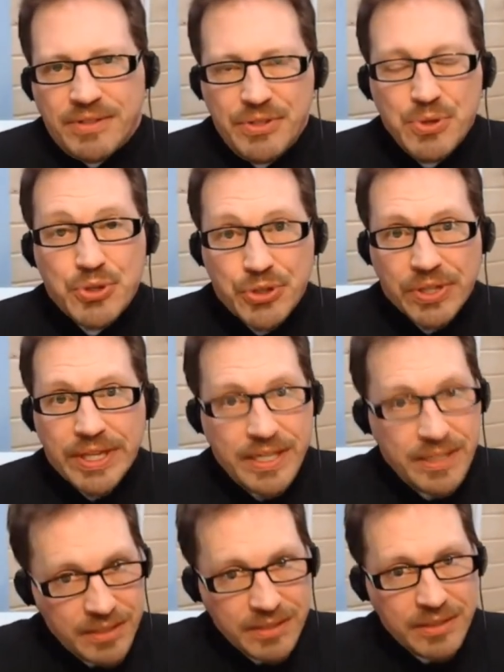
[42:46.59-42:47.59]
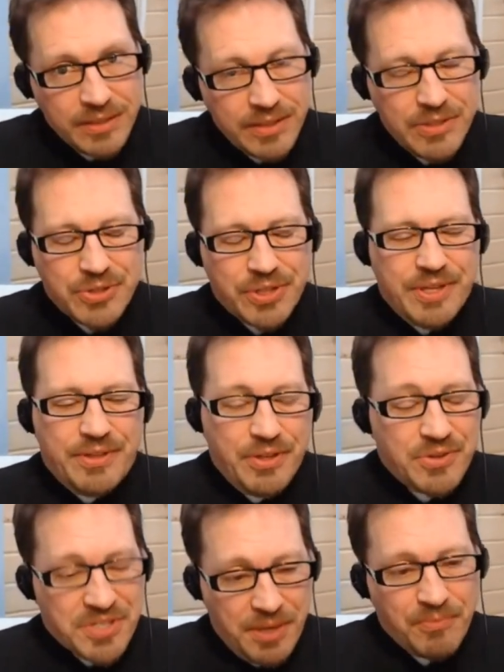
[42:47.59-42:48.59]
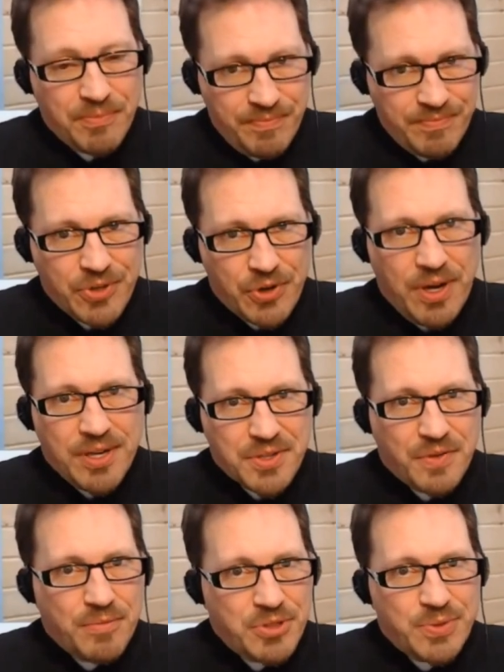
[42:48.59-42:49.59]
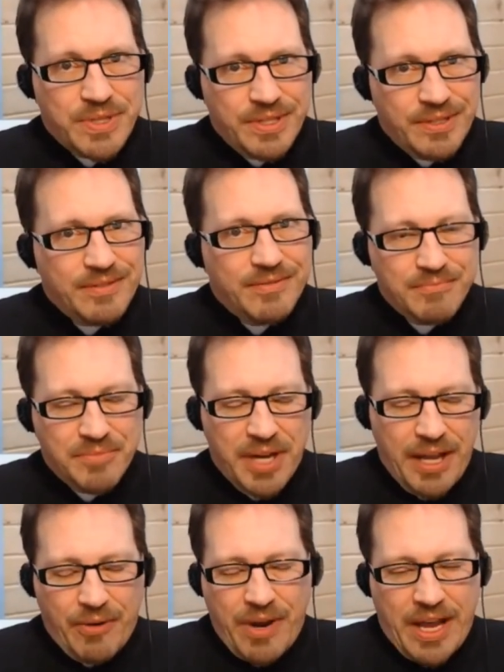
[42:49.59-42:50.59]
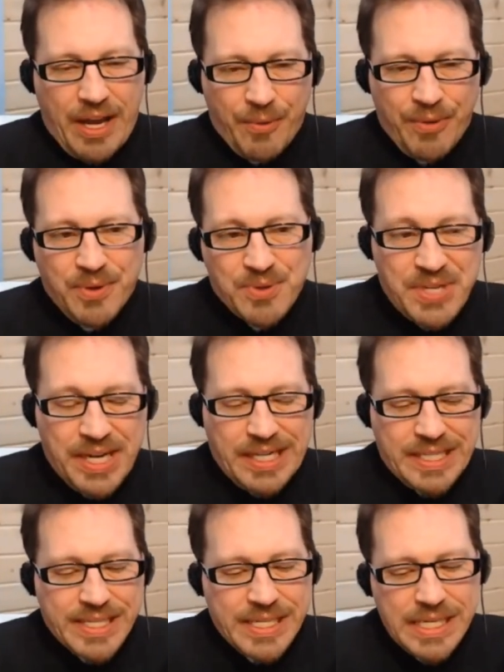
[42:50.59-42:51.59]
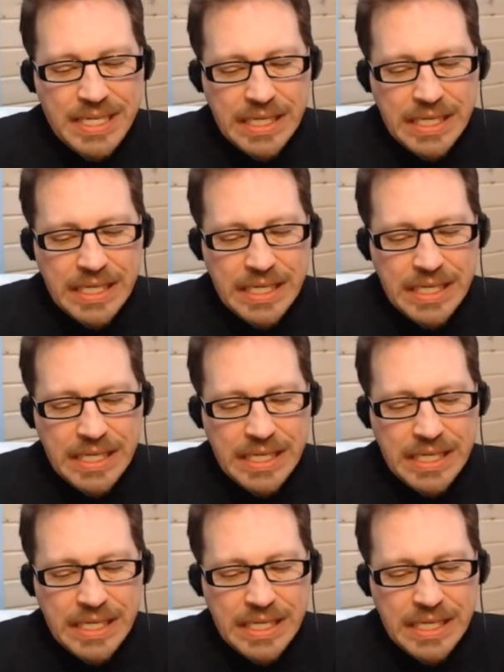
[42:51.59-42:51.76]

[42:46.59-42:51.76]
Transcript: Usually there's some crossover between, but I don't hang out with those guys.